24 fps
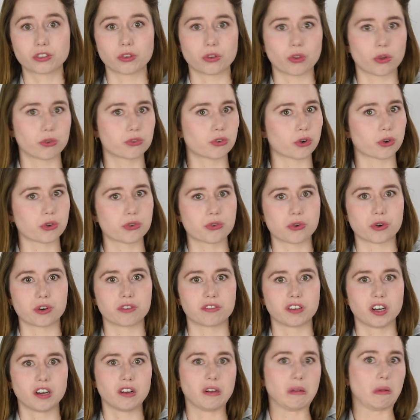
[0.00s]
So those are all sort
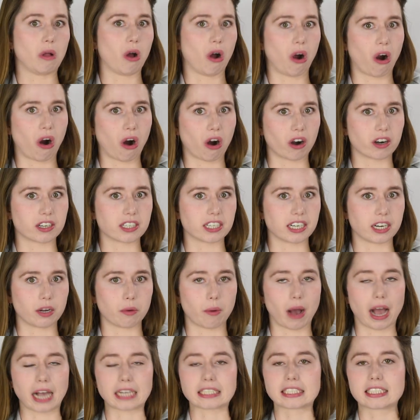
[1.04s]
of hardening
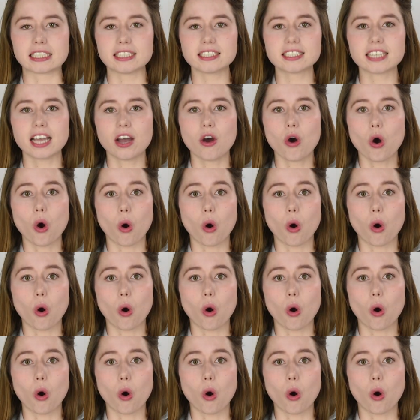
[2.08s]
waxes.